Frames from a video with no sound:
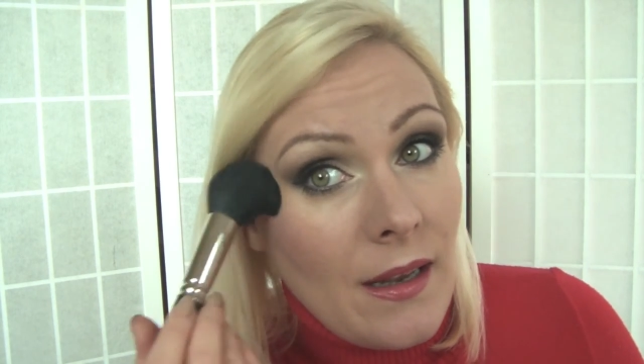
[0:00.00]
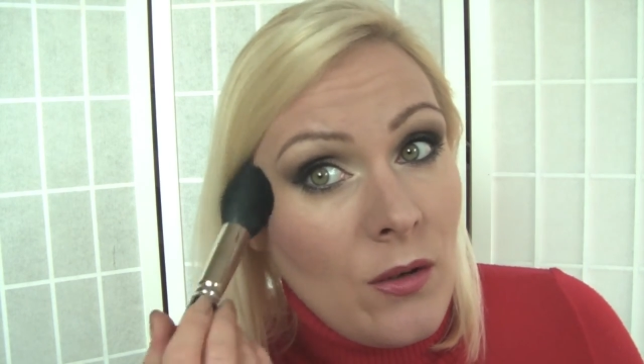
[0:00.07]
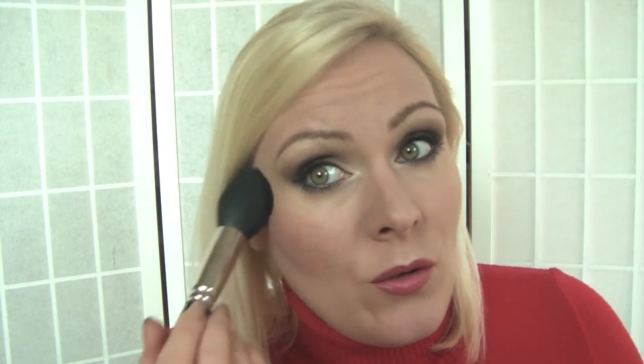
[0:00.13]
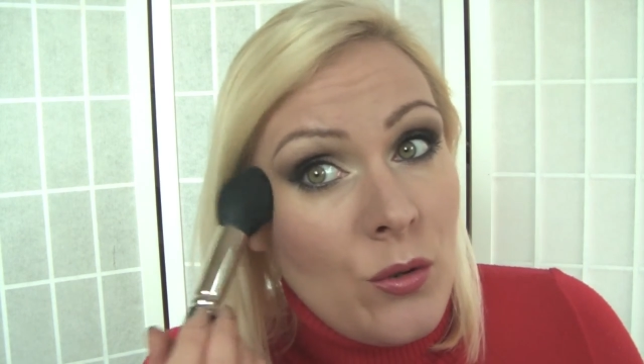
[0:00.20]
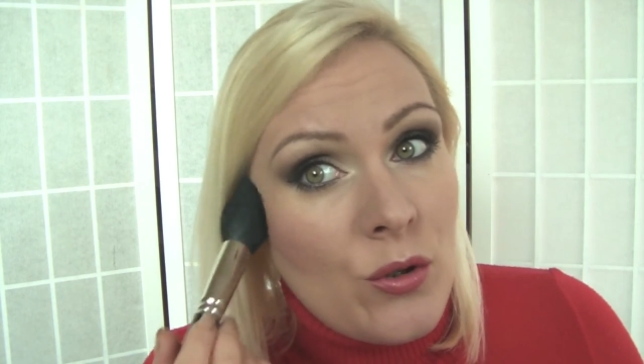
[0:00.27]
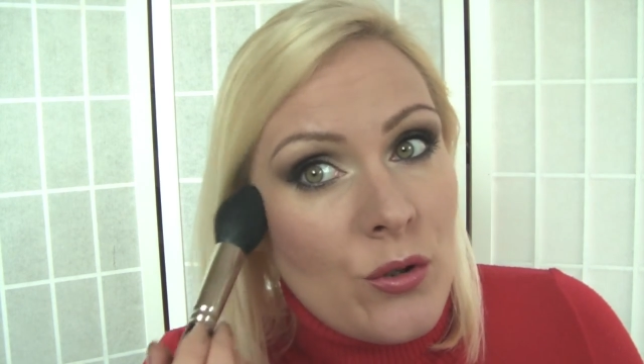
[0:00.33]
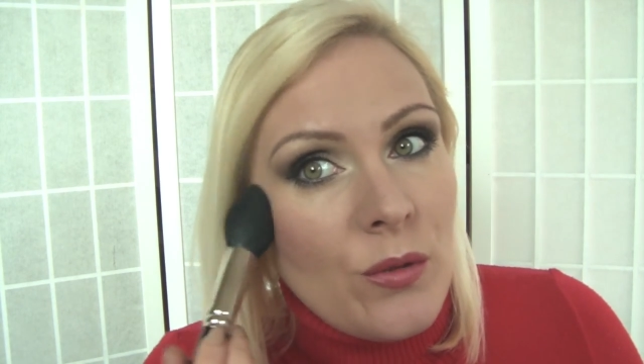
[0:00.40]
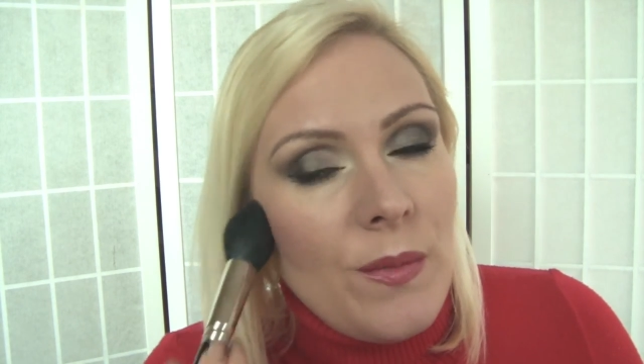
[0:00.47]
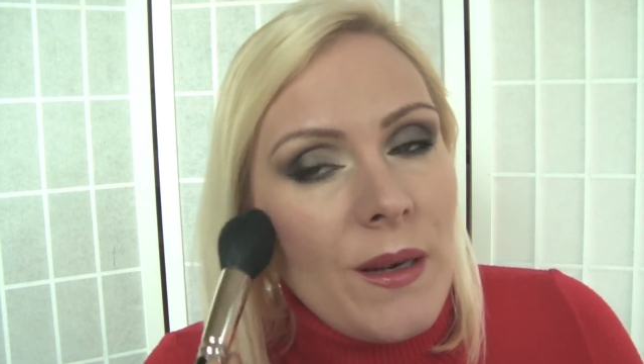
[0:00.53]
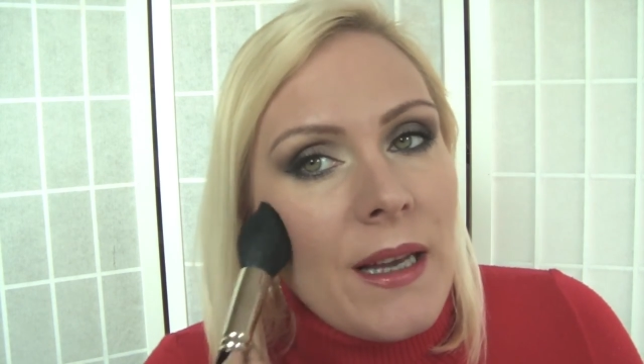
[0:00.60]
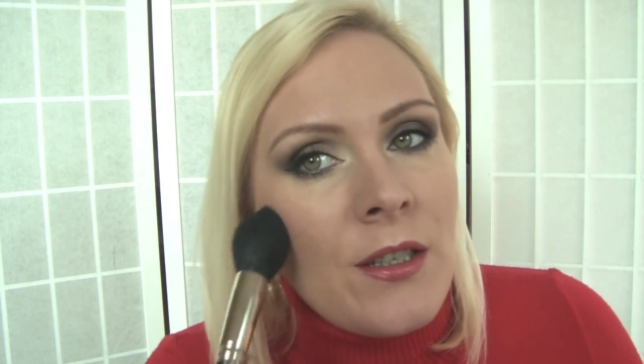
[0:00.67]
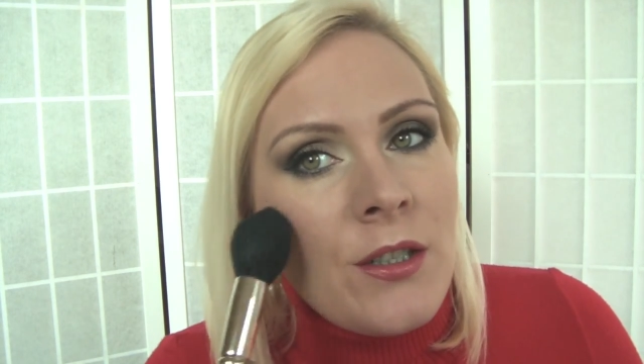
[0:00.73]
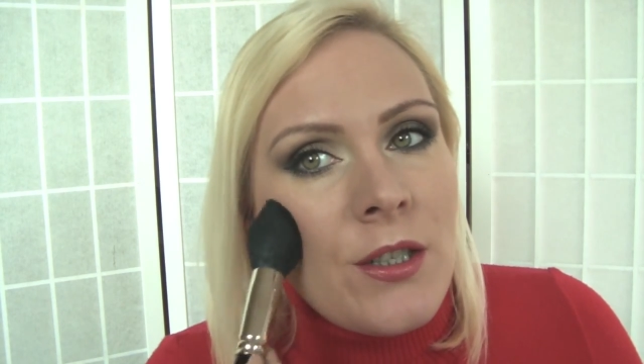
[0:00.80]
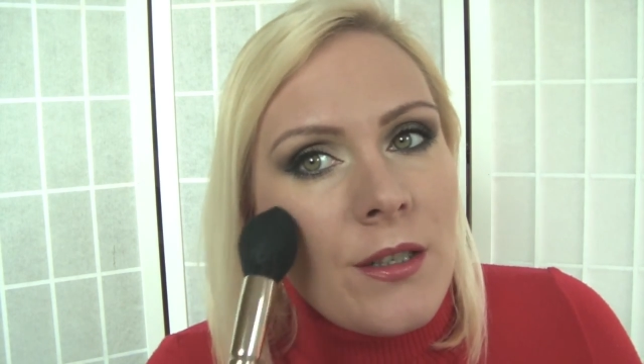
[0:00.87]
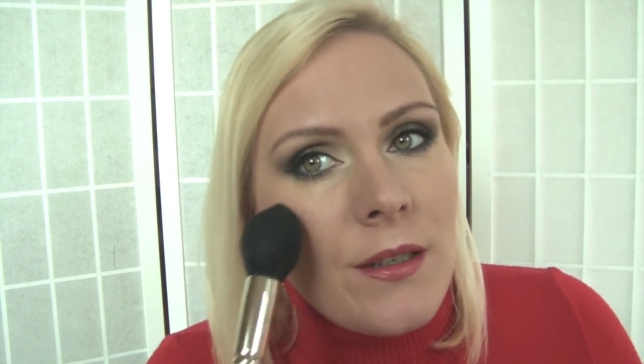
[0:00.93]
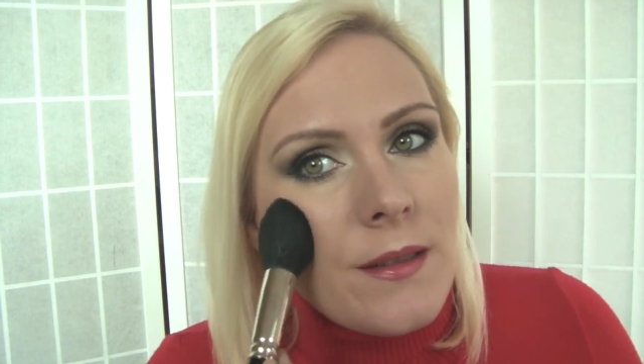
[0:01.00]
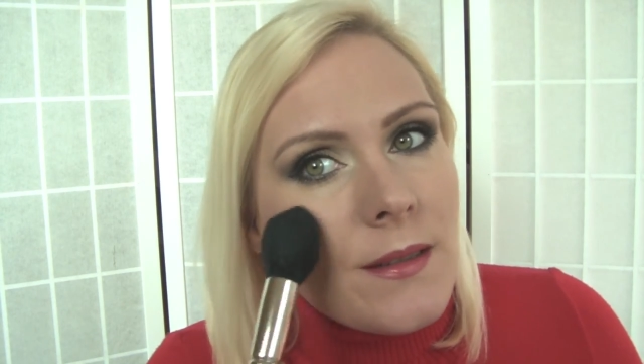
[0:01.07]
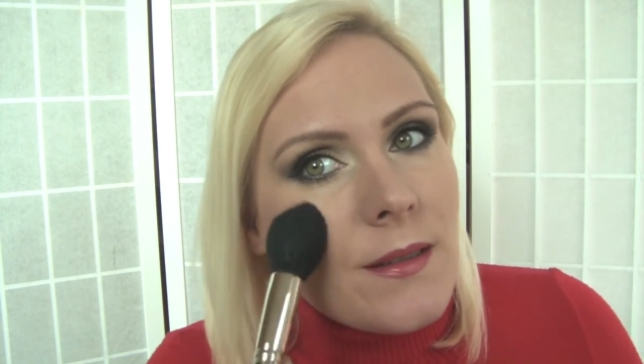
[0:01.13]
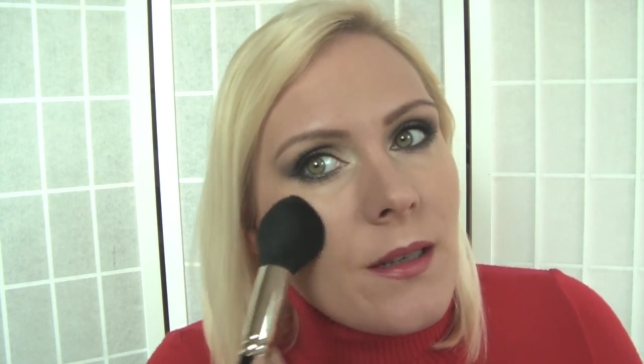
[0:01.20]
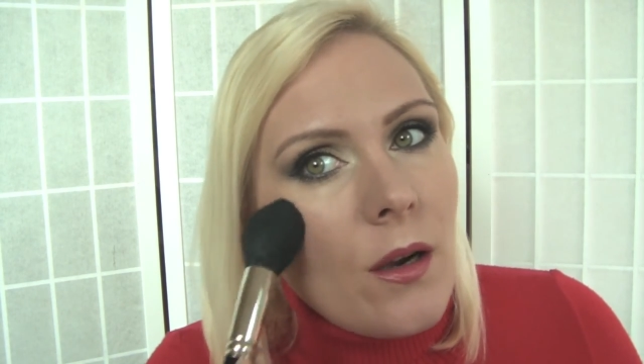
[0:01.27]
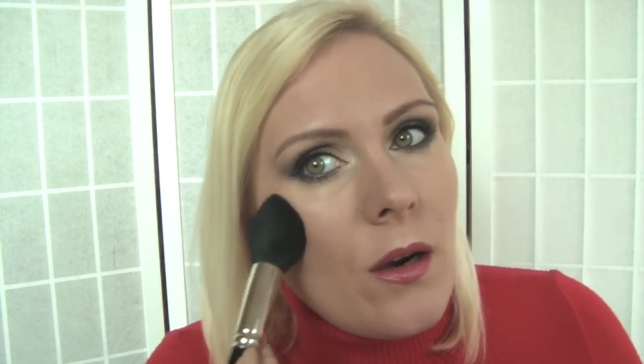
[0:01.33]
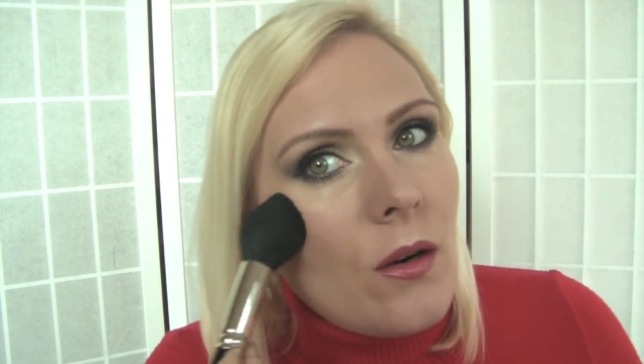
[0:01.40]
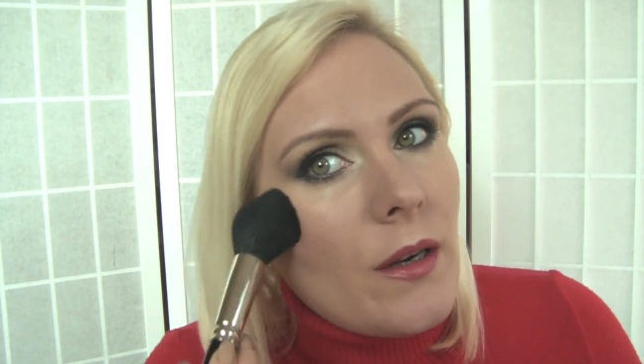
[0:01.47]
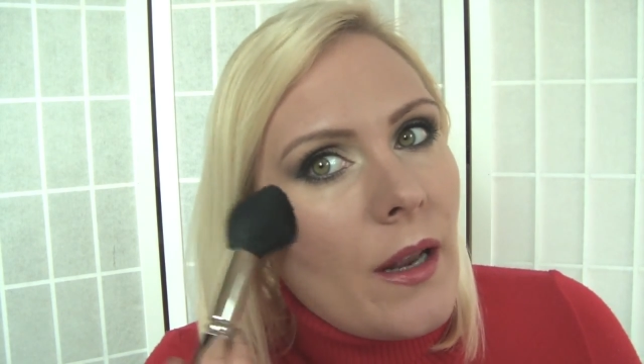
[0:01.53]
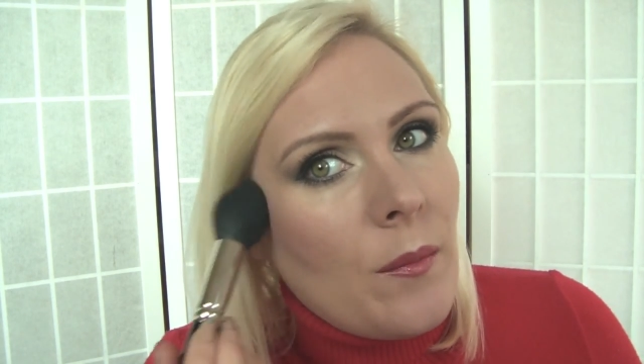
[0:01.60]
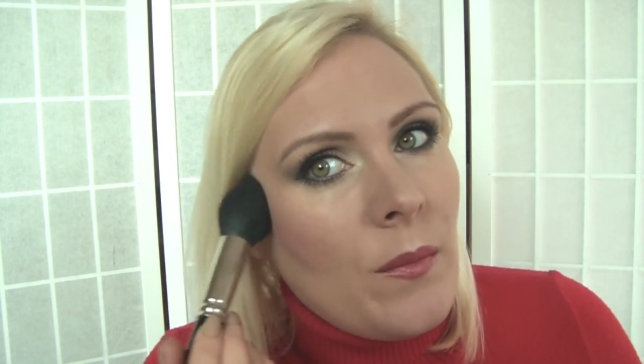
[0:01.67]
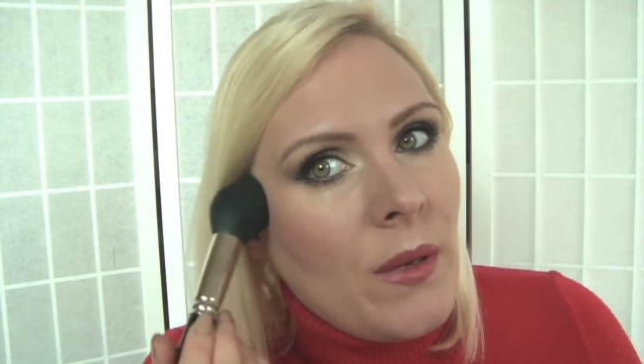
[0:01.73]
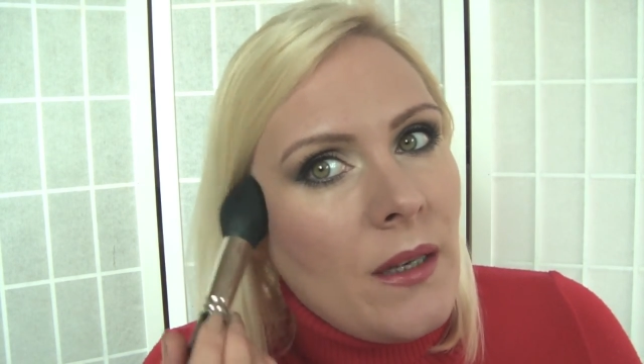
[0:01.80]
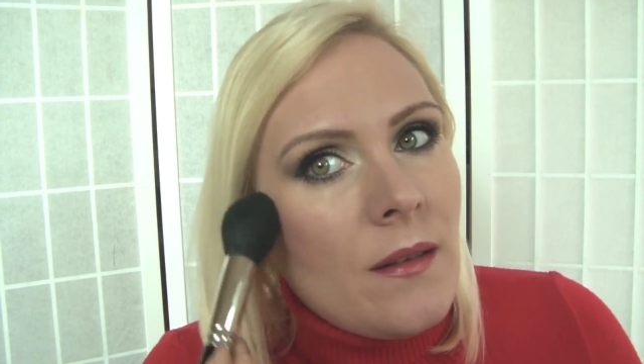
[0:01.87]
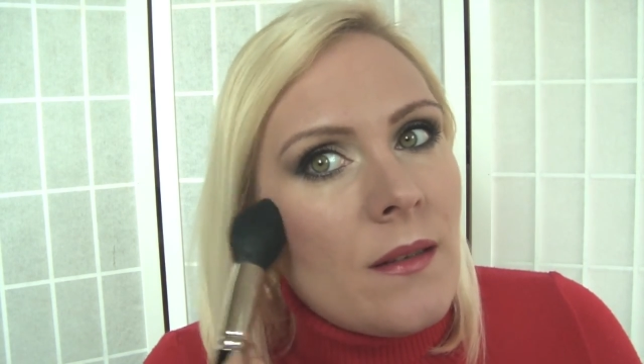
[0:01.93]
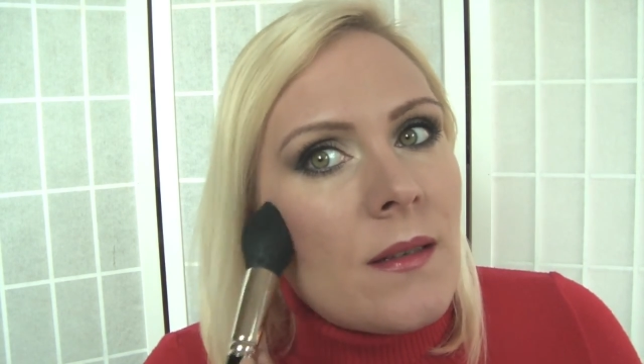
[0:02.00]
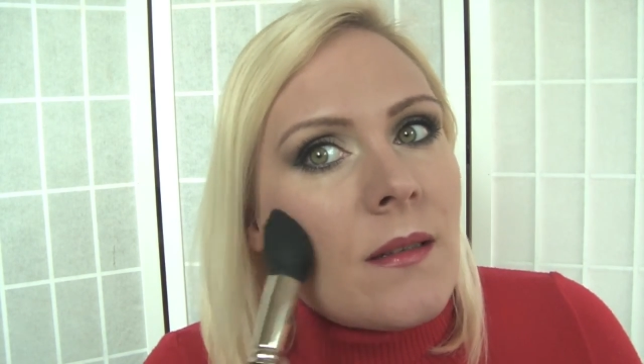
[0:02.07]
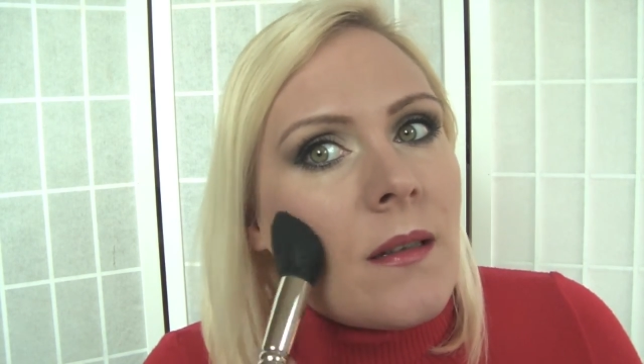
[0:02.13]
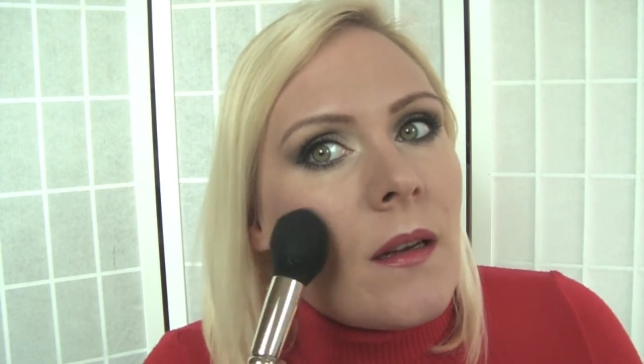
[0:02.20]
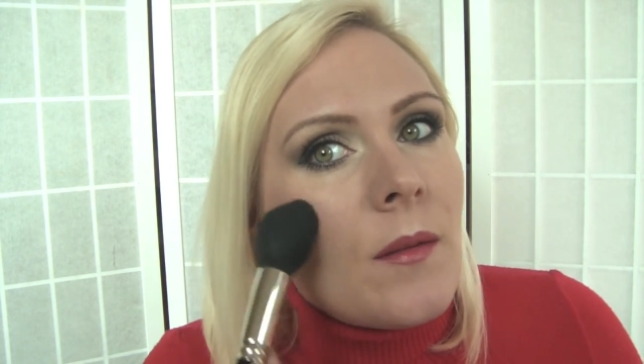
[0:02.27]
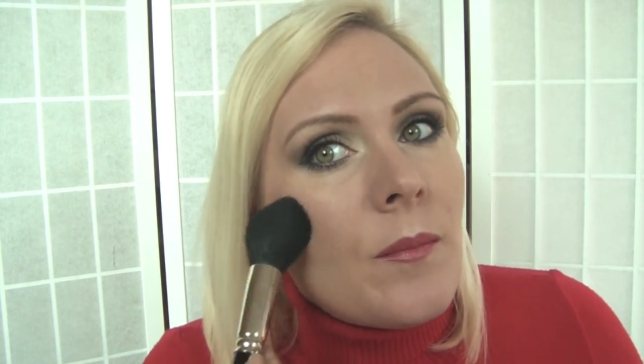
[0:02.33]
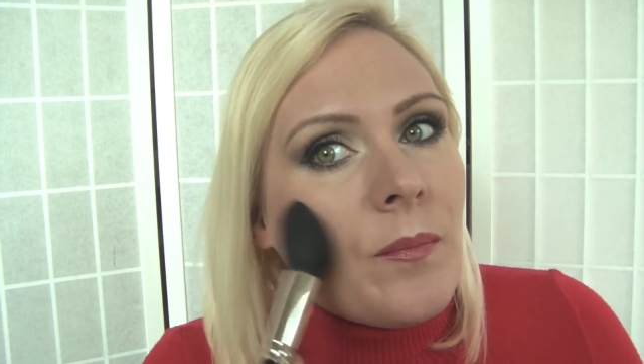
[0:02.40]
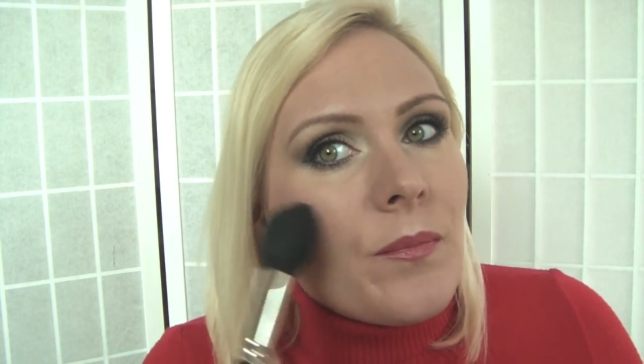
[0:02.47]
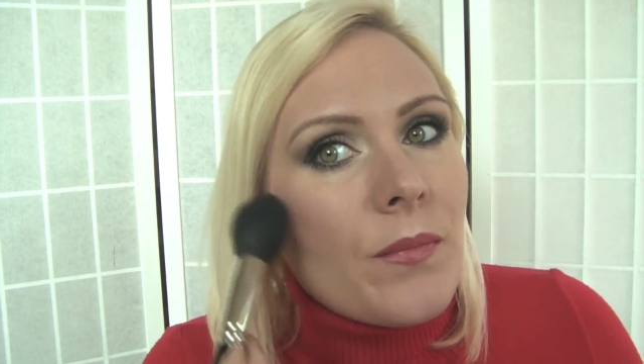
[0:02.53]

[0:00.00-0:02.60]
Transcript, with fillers: a neutral blush so that means